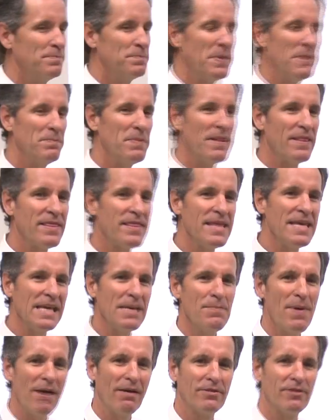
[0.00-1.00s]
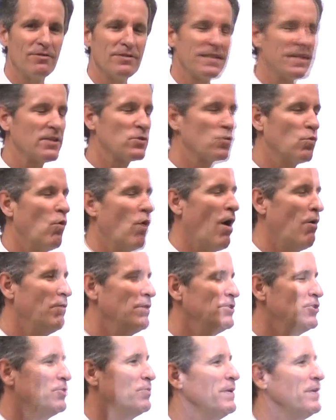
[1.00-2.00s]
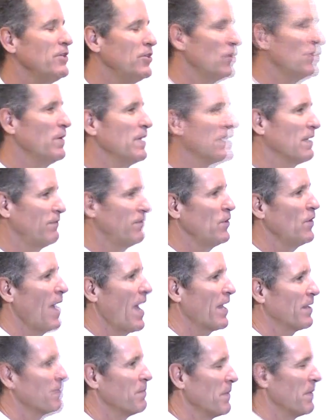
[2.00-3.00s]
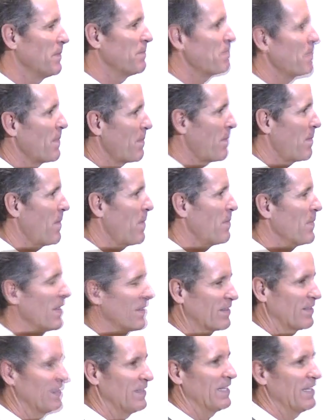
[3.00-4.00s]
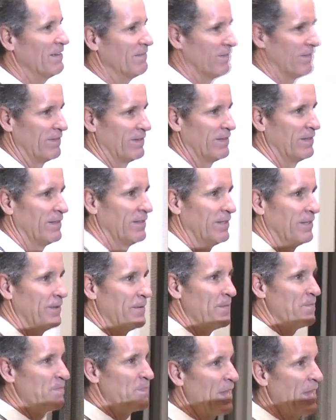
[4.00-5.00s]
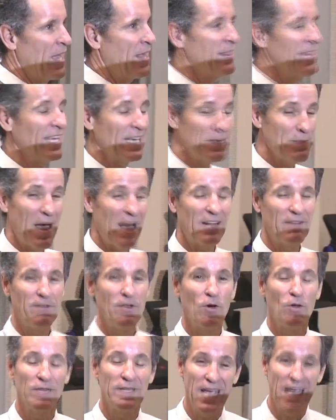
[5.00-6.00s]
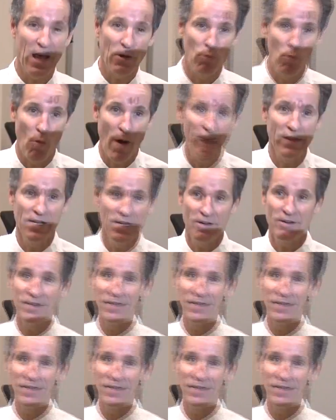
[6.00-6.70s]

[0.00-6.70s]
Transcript: But think about those things. What would you be doing if you had a month to live? And think about if you only had 1 year